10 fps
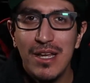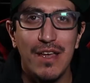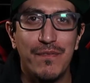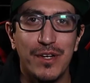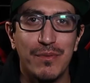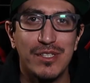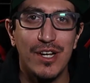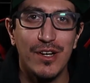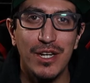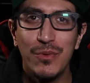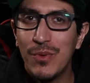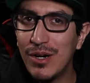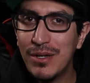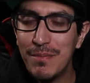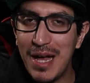If you're returning,
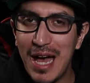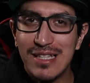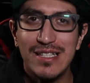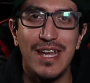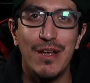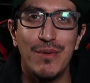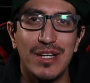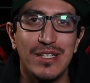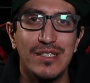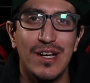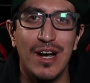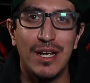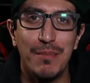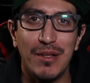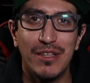welcome back. Today we're going to
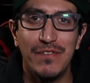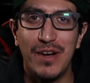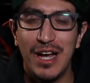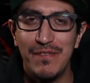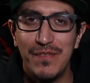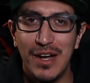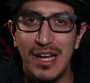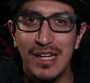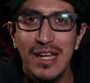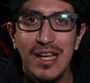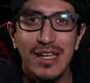talk about the Fifine